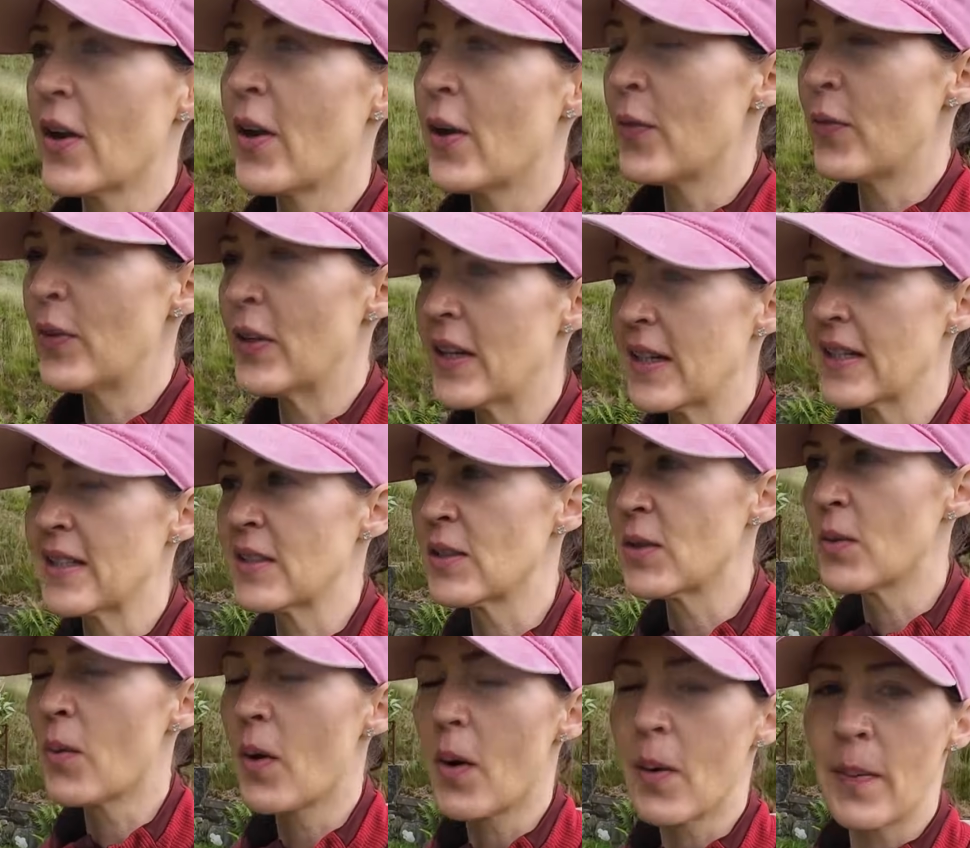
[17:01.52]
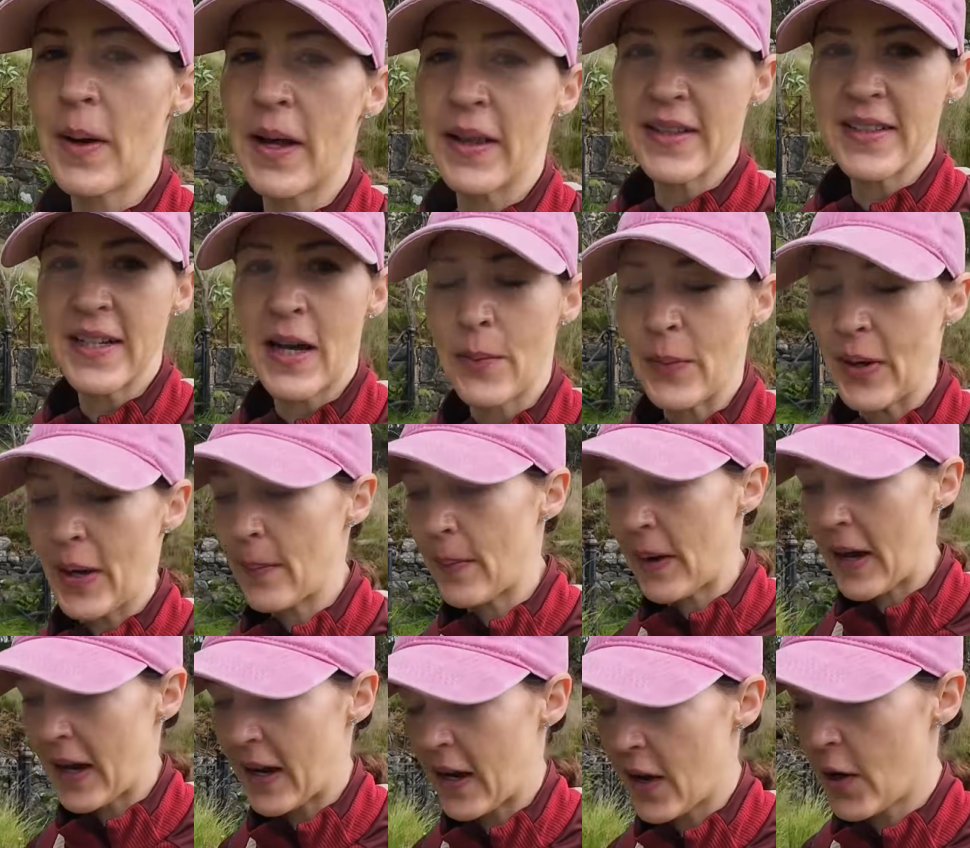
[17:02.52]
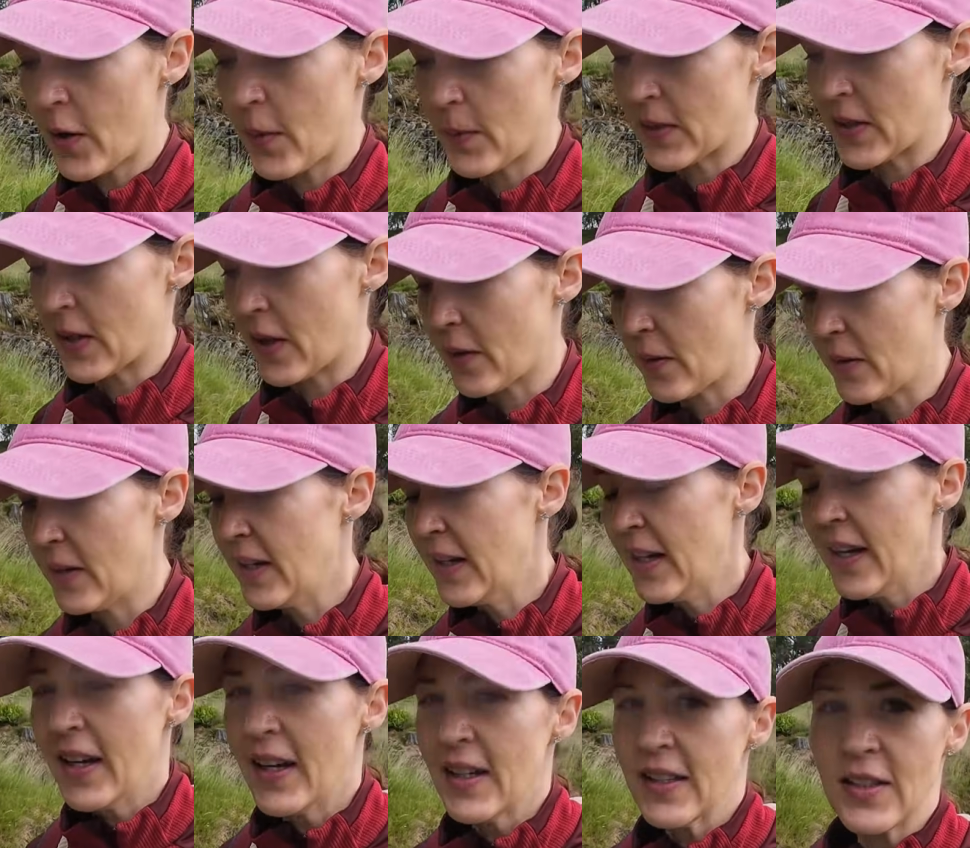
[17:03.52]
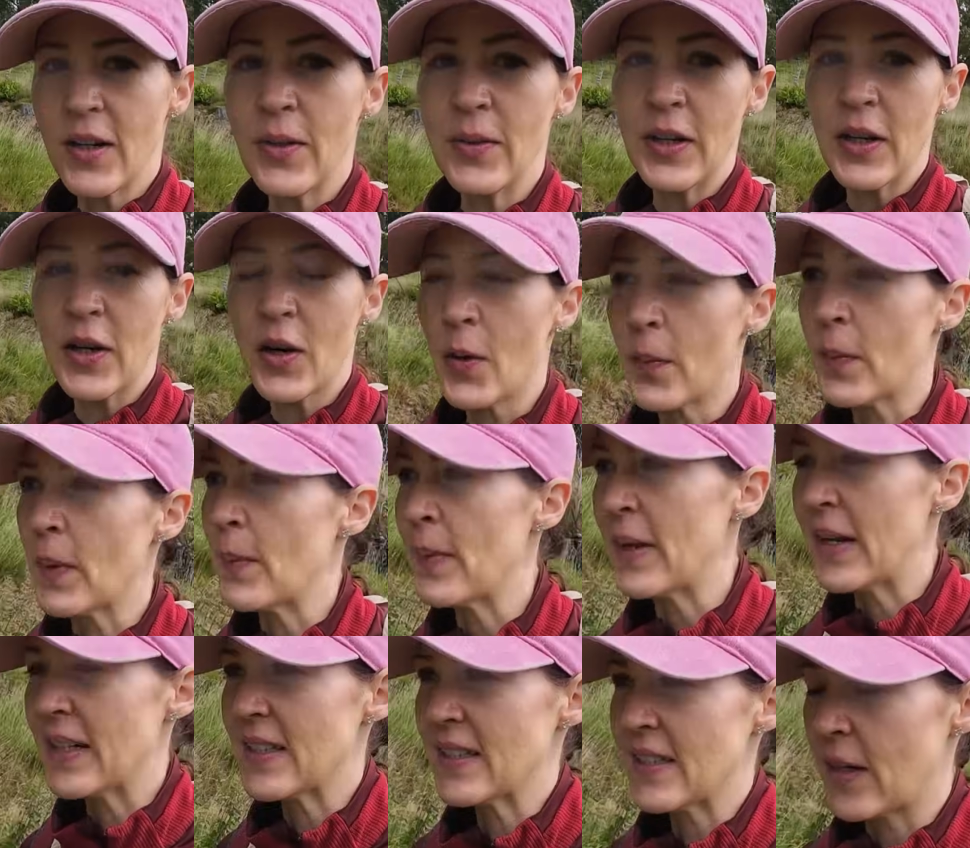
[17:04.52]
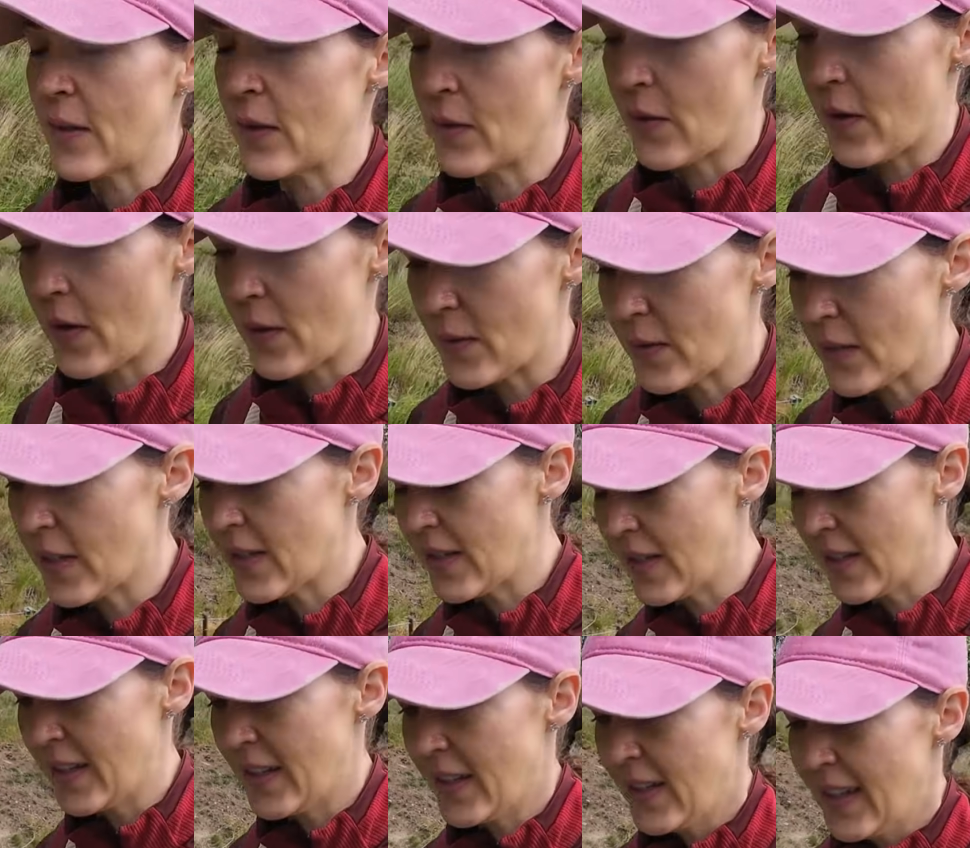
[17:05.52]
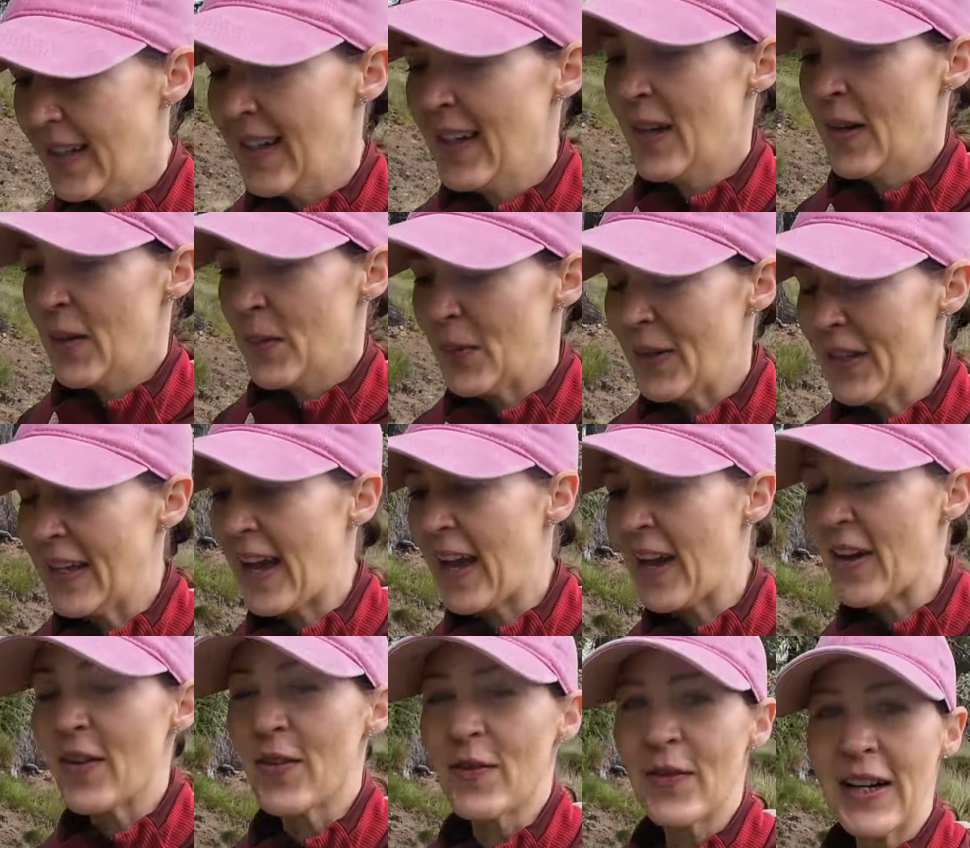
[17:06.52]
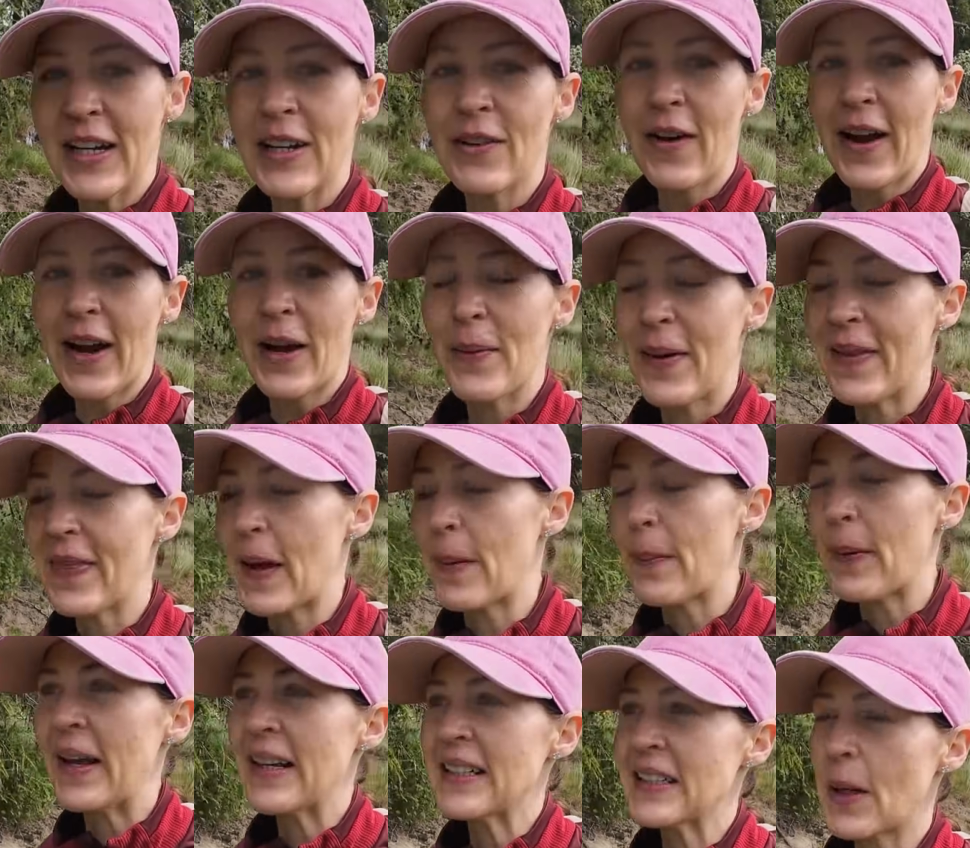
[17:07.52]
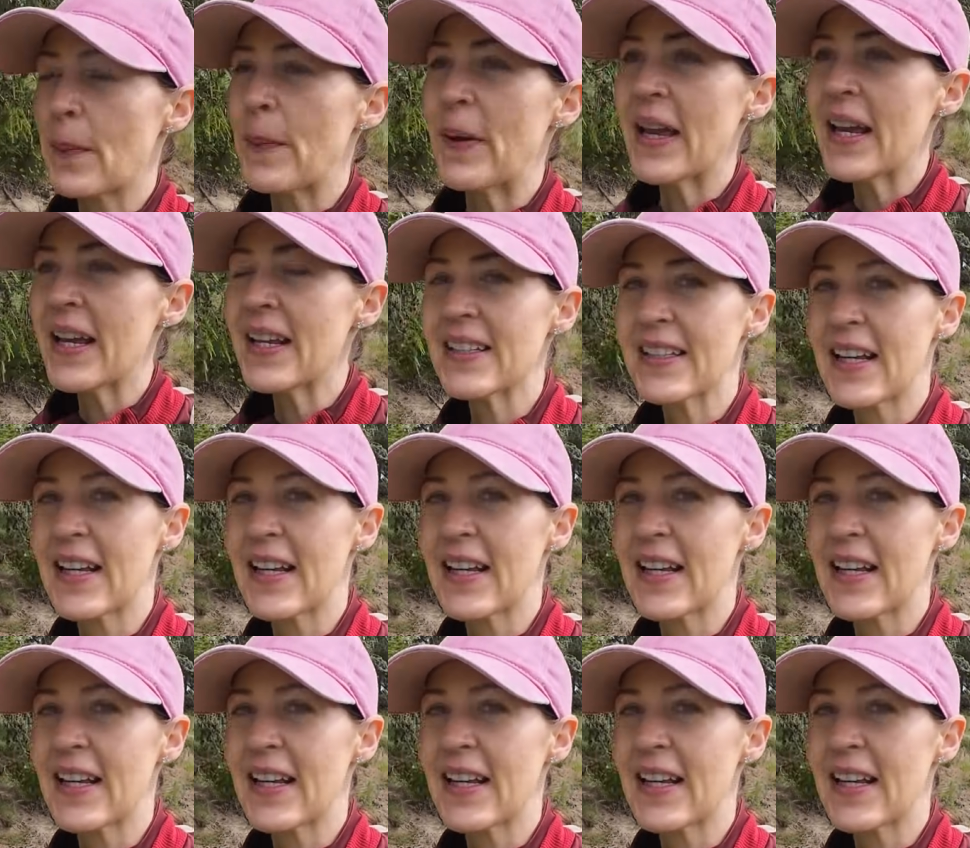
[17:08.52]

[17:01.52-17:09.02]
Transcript: hopefully that's still warm by the time we get back. I hope so. It's only a couple of minutes down the road. But yeah, really recommend that place. It appears